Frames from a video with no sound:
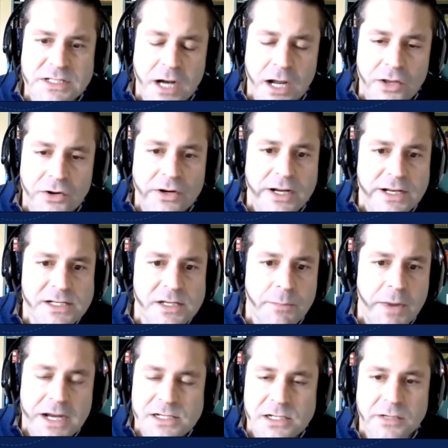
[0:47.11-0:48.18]
dollar against a
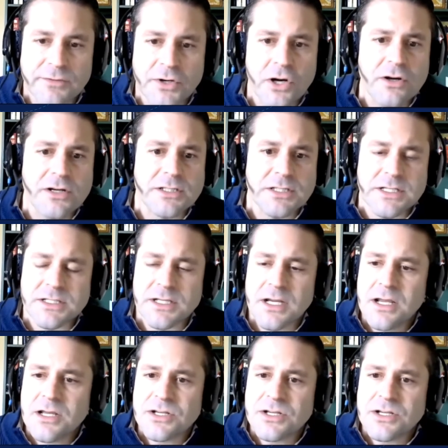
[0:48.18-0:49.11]
basket of currencies.